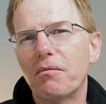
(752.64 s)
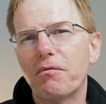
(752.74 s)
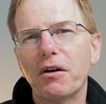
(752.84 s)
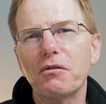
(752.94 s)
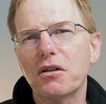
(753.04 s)

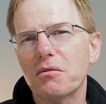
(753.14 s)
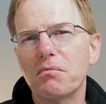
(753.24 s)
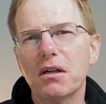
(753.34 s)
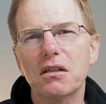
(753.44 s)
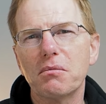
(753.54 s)
focus
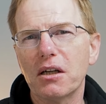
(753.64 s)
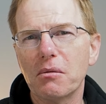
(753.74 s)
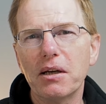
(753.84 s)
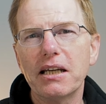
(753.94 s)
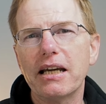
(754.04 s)
must have been
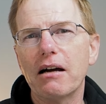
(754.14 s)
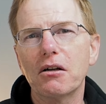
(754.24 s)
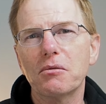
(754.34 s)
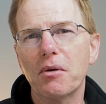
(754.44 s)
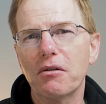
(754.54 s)
completely out,
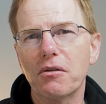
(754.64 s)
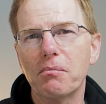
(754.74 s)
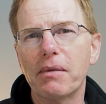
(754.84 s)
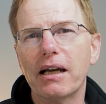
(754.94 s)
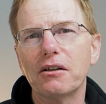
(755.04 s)
because both the
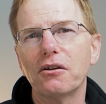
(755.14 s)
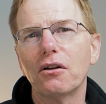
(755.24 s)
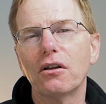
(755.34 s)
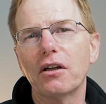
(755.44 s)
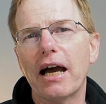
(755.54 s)

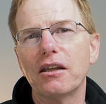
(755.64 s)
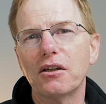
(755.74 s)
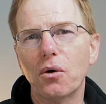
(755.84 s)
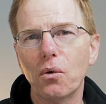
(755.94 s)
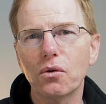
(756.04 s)
manual and
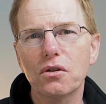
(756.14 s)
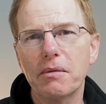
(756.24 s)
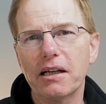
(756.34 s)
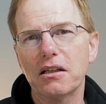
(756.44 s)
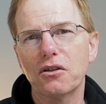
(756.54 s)
the
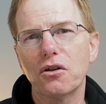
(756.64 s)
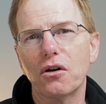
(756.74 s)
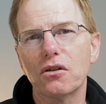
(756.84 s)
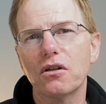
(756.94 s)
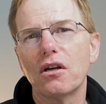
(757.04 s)
automatic
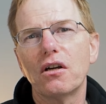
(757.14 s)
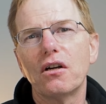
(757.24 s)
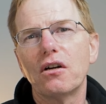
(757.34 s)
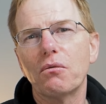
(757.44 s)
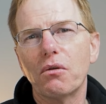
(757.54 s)
shots
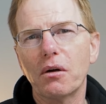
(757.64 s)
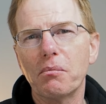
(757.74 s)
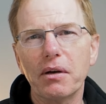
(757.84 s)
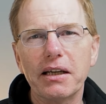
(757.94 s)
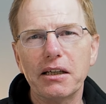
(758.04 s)
were
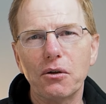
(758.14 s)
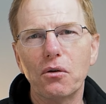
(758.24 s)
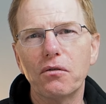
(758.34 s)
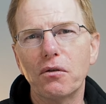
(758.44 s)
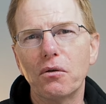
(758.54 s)
completely
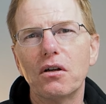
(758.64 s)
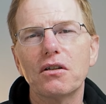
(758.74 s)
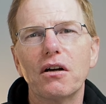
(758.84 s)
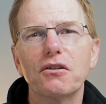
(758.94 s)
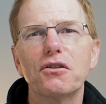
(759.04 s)
awful.
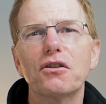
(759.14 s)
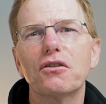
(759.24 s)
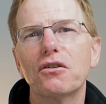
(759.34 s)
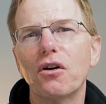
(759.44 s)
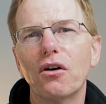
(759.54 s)
So I'm just
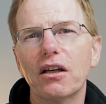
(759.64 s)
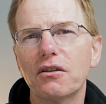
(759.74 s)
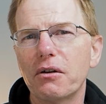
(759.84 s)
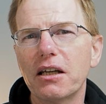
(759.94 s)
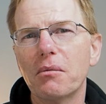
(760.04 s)
not going to
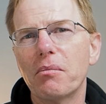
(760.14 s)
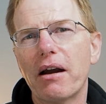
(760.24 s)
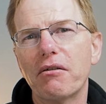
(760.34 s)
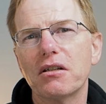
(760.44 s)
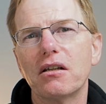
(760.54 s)
do any
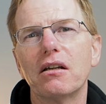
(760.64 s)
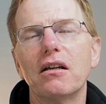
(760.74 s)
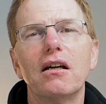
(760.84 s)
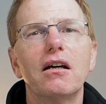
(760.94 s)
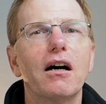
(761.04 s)
comparison.
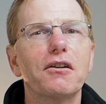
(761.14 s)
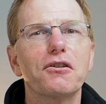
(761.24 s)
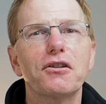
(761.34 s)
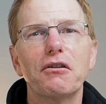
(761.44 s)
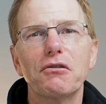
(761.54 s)
I'll
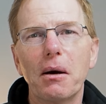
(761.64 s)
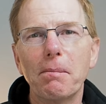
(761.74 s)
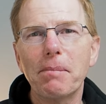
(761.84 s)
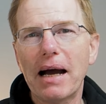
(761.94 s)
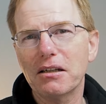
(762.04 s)
just show you how
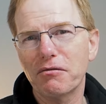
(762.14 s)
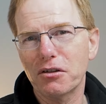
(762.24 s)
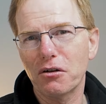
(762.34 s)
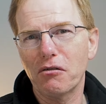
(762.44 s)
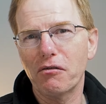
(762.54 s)
bad a
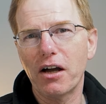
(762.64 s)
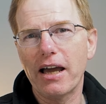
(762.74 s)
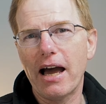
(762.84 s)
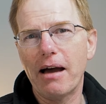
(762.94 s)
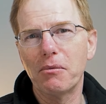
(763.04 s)
photographer I
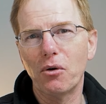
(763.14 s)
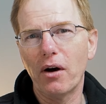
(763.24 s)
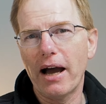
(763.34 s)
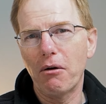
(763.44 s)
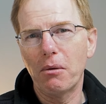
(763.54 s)
am,
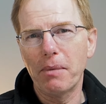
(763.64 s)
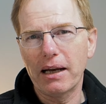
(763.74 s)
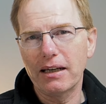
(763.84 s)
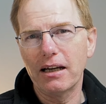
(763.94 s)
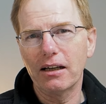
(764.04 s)
or how
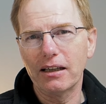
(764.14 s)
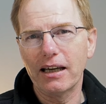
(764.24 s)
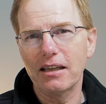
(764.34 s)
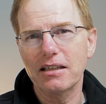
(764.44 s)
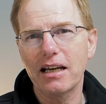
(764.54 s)
badly I can
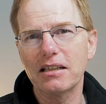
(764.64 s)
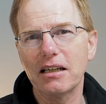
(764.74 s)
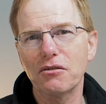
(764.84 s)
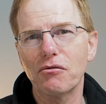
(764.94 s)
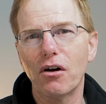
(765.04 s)
get the
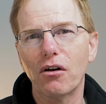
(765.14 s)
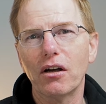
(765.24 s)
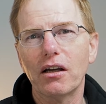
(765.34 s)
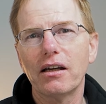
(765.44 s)
settings wrong.